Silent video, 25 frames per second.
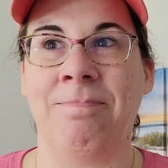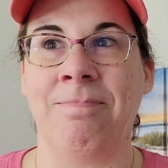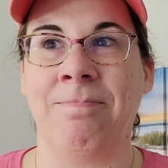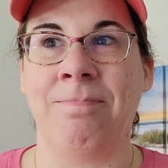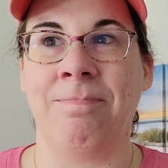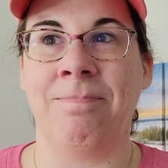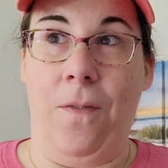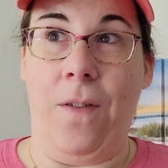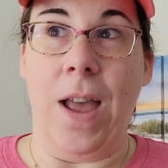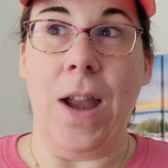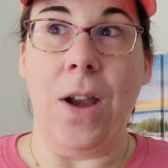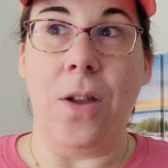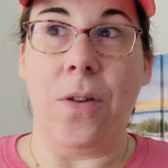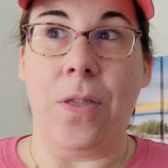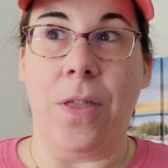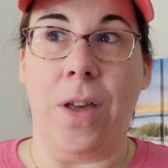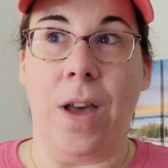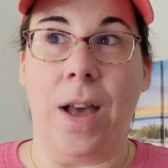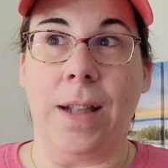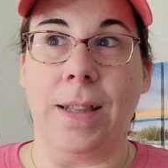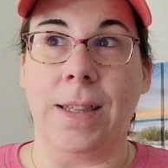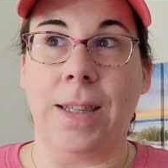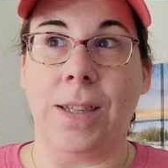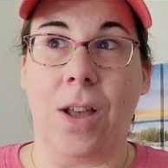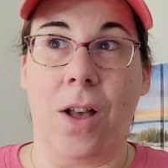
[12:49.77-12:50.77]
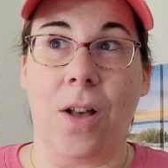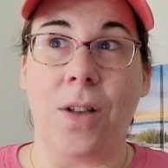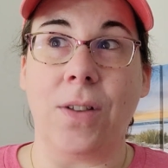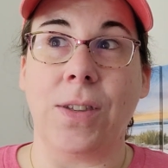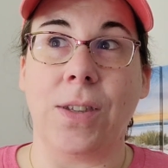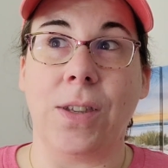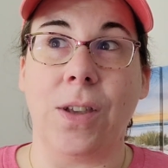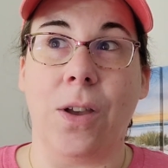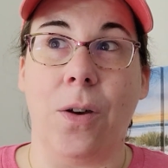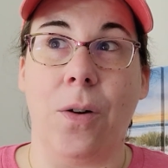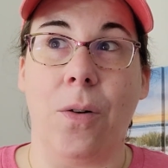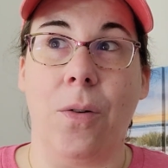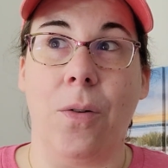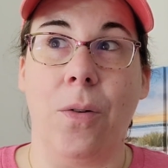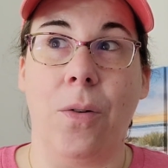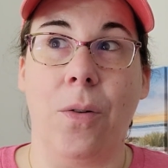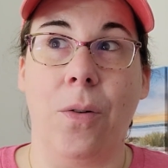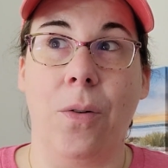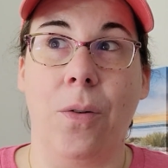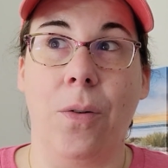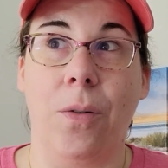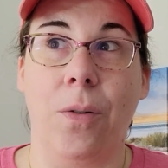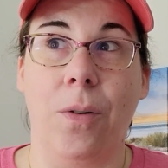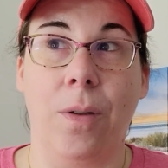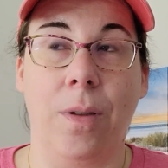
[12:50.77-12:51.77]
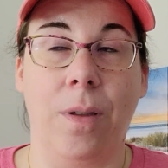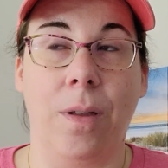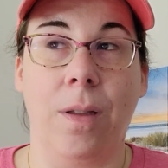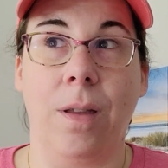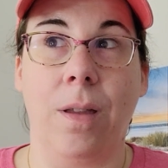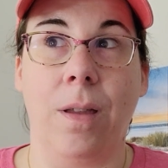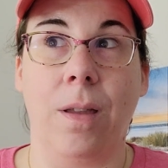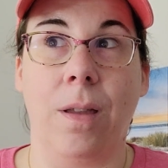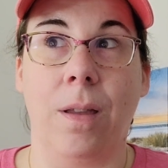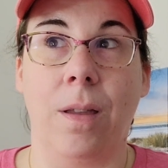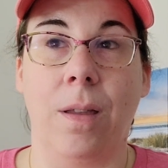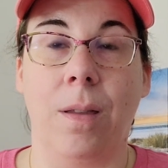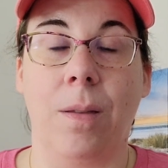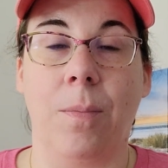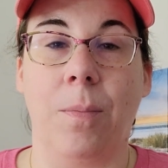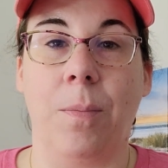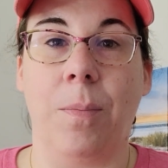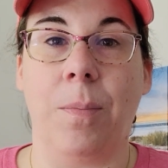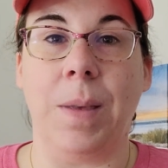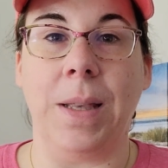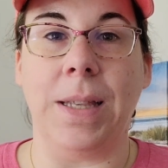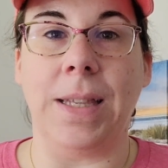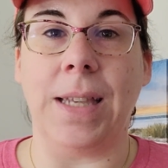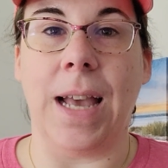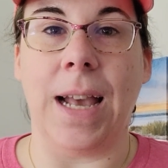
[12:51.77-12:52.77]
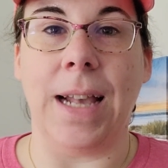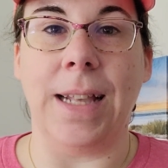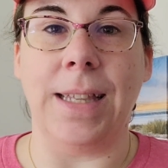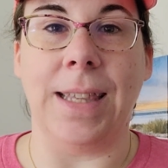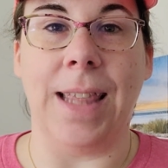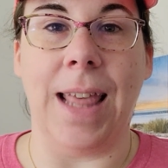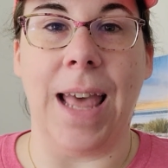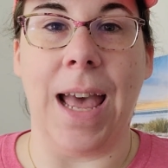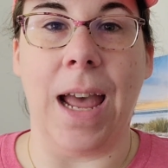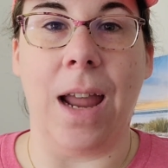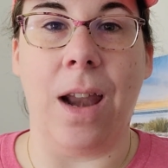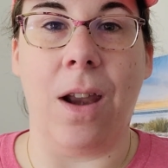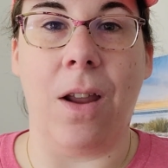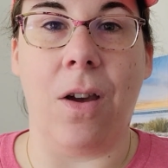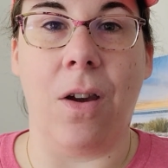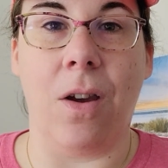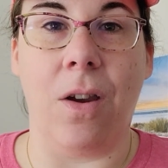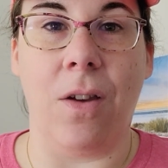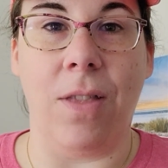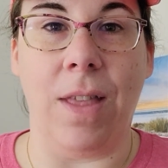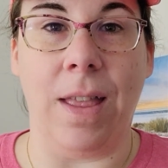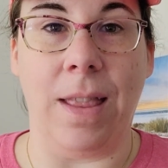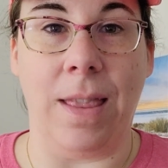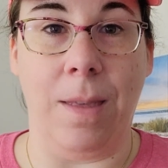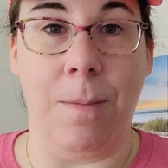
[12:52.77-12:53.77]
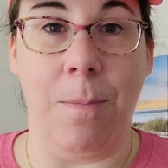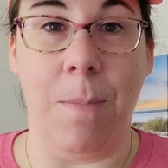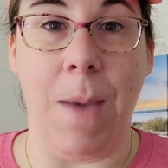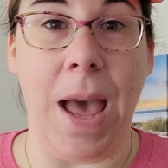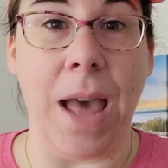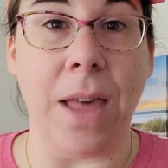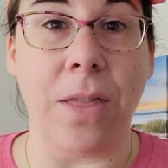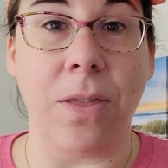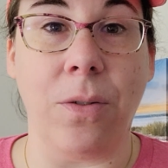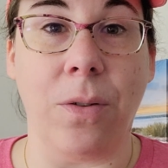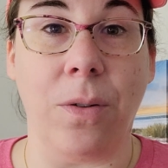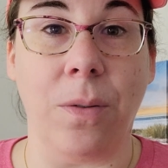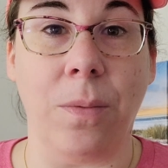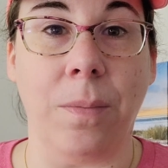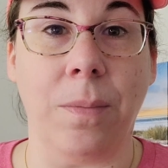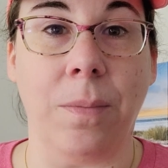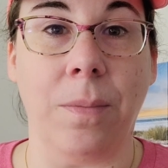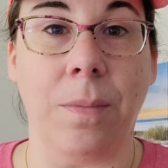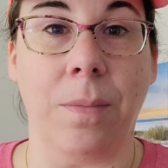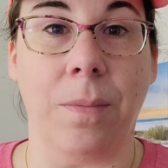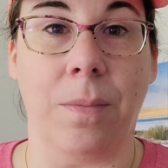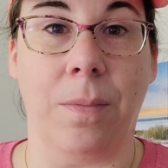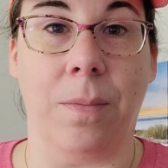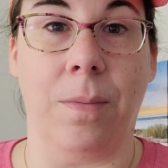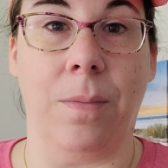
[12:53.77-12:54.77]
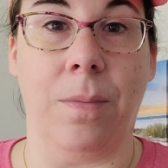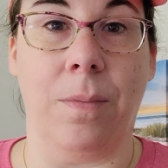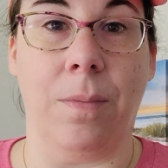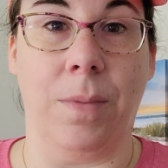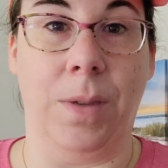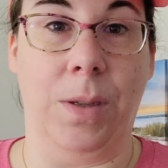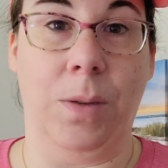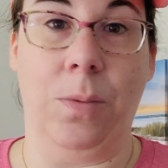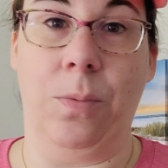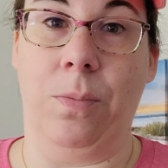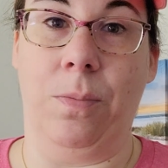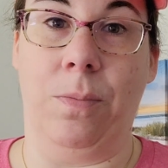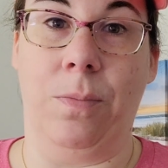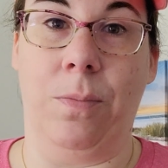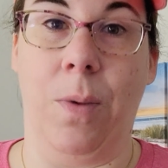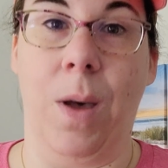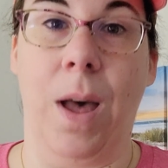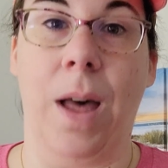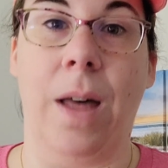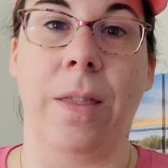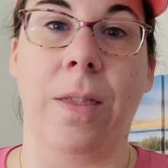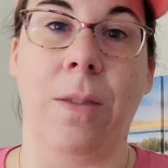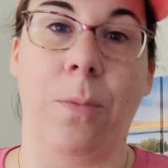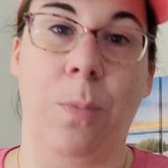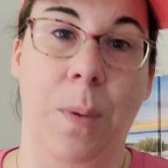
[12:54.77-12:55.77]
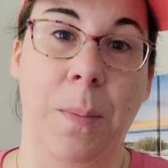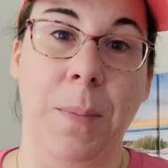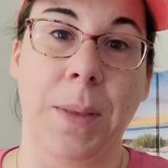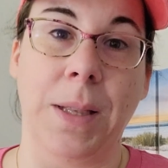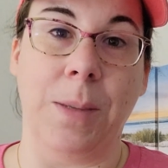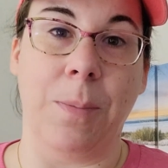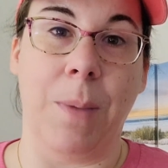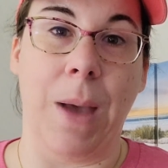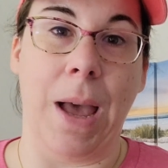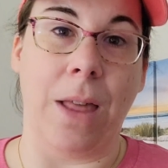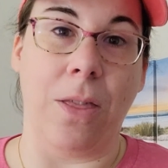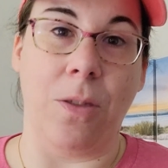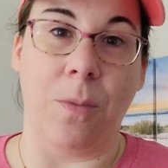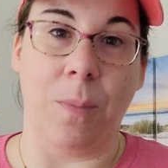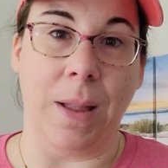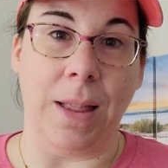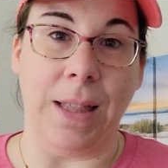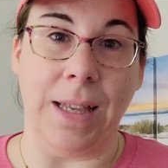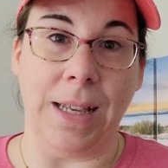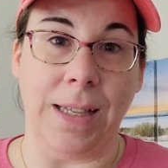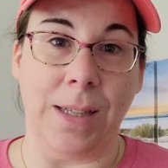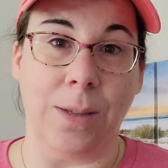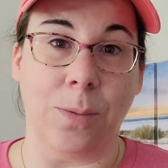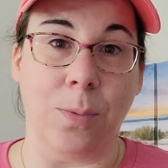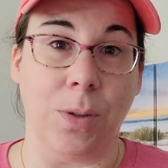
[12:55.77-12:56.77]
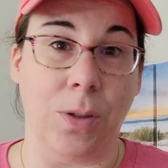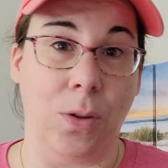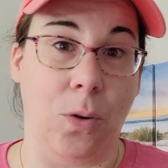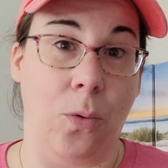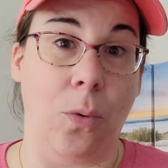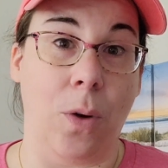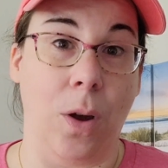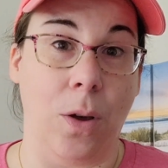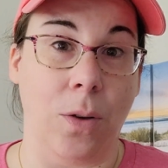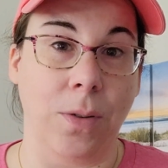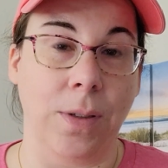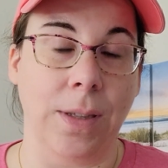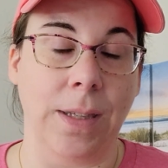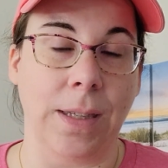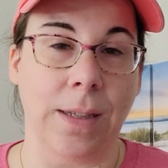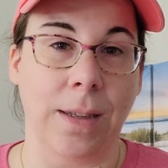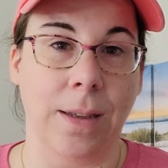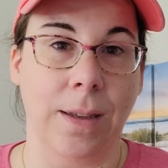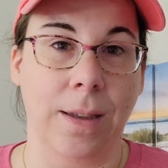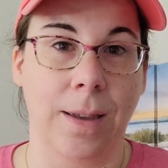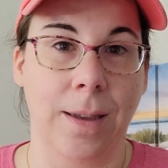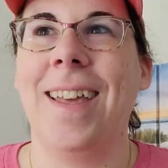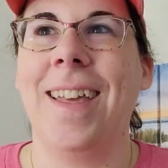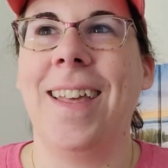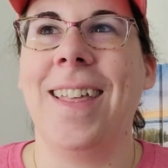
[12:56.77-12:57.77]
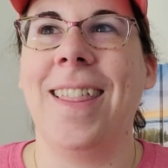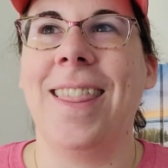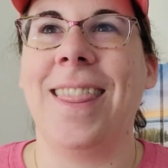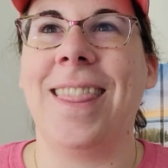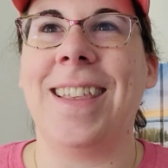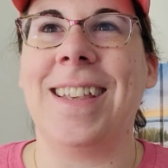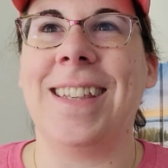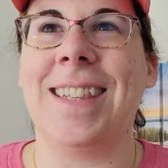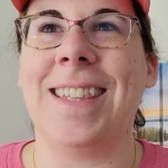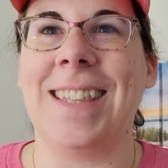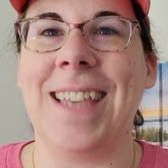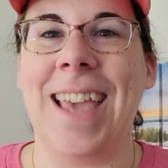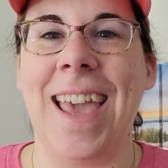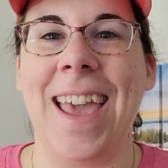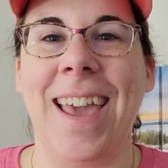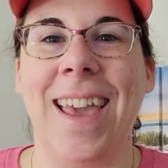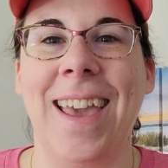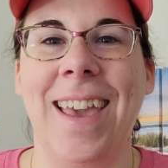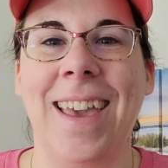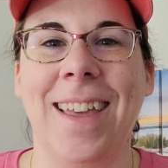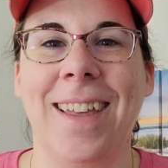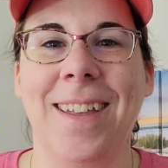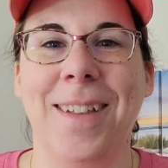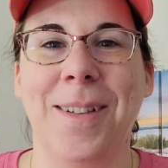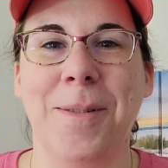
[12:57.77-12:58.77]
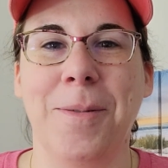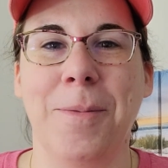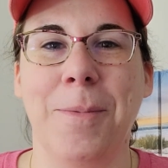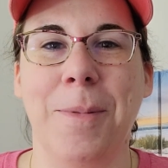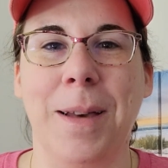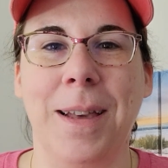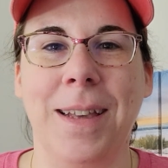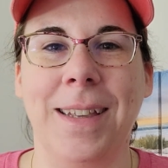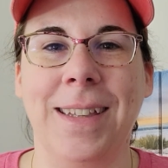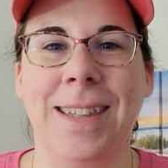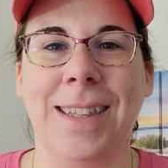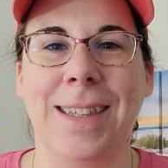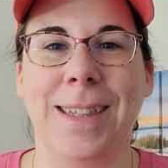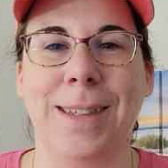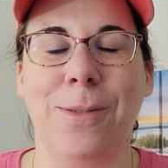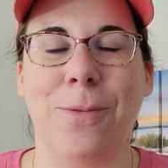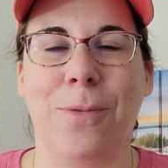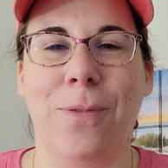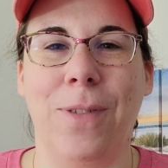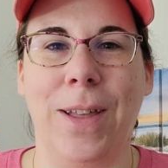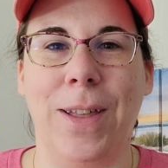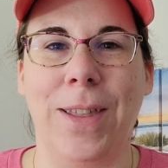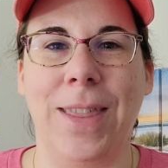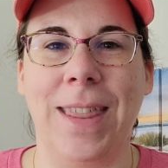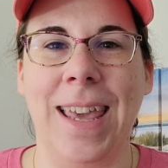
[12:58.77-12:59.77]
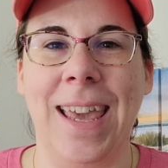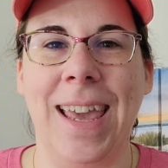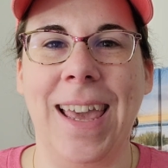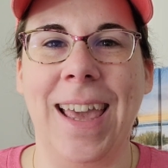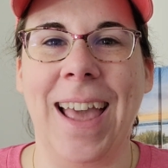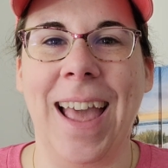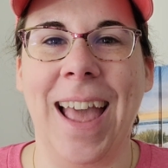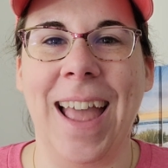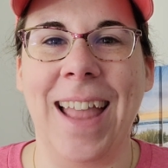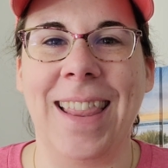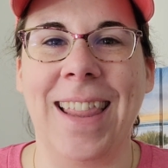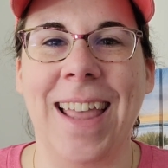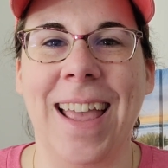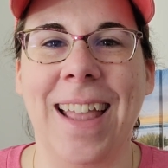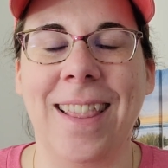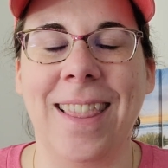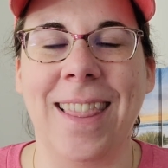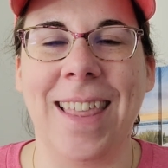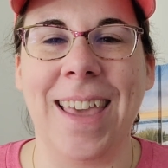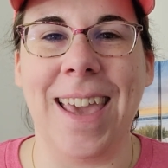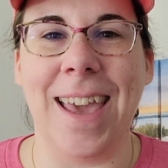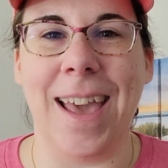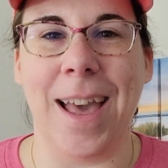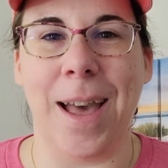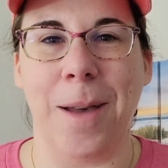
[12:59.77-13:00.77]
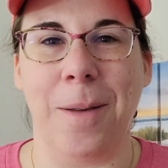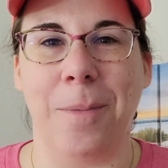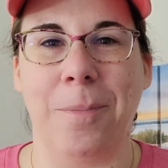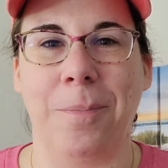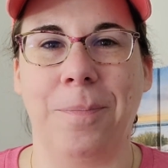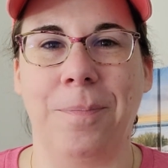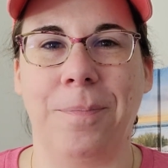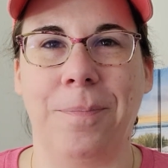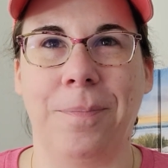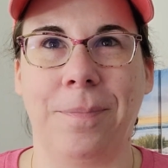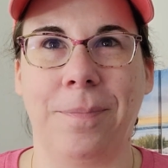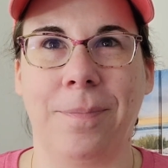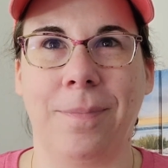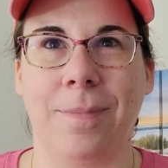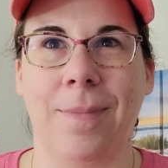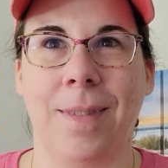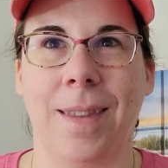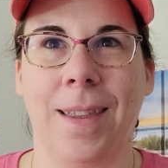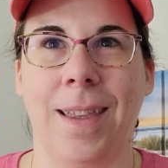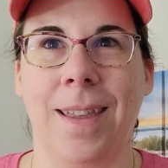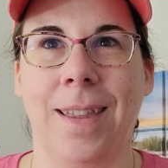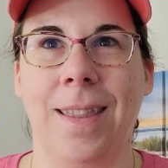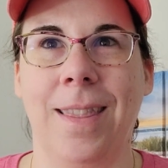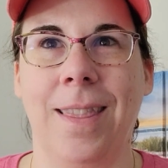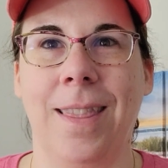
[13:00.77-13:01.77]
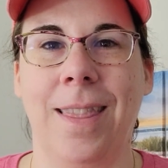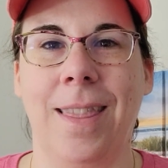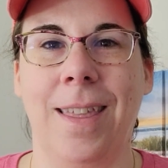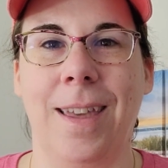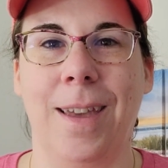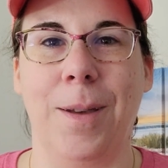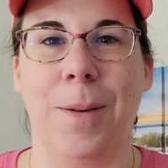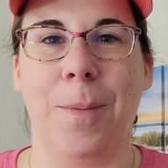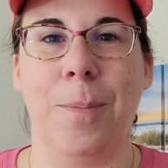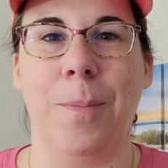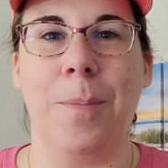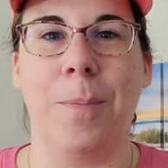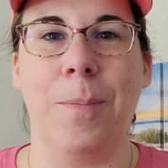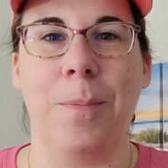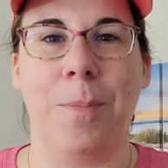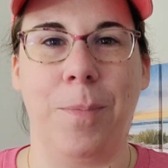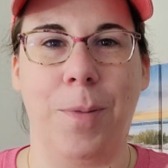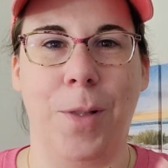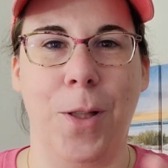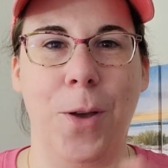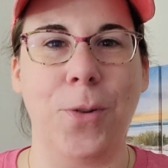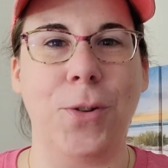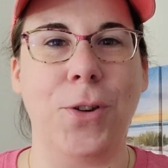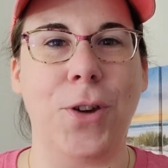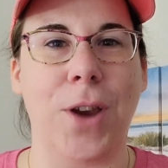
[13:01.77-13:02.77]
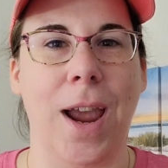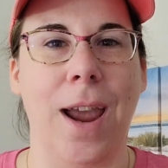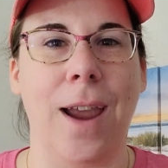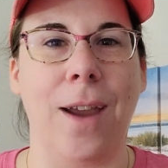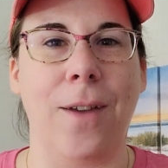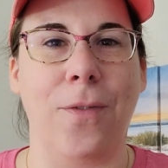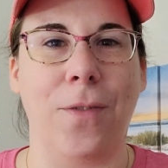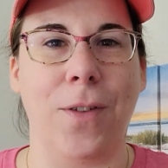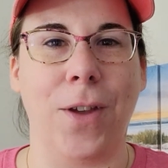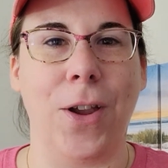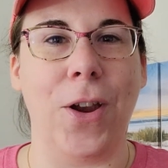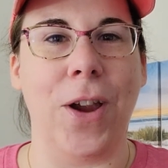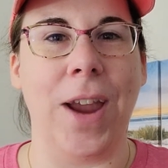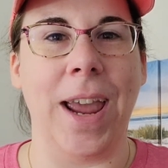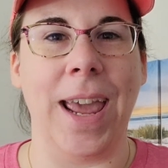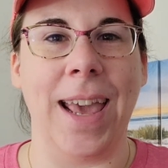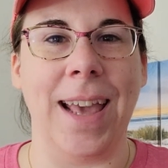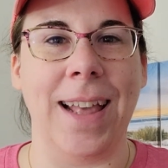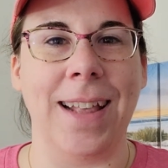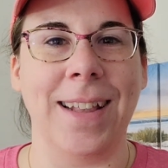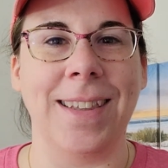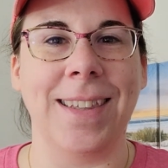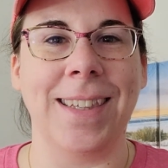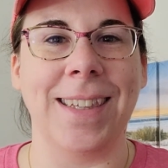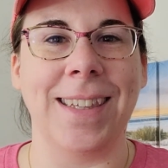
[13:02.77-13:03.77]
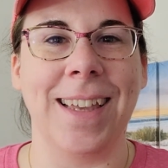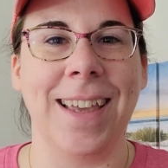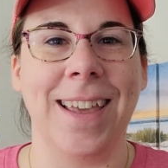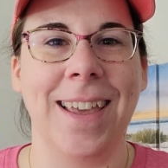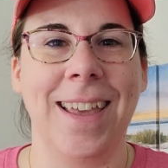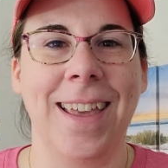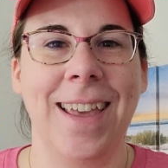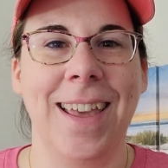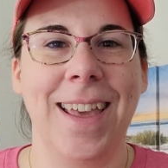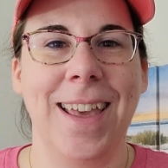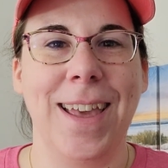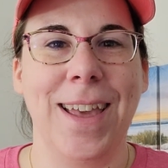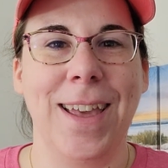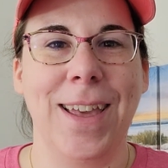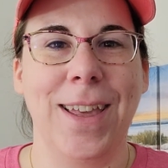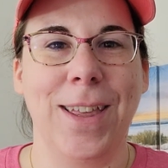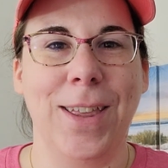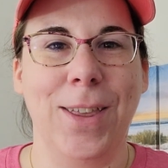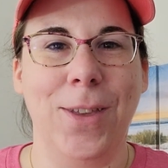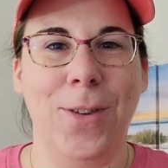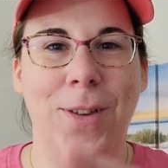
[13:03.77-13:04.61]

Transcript: final thoughts also, besides that, are that the bathrooms, well, the women's bathroom at least, was gross. The sink was filthy, and then the blow dryer for your hands, you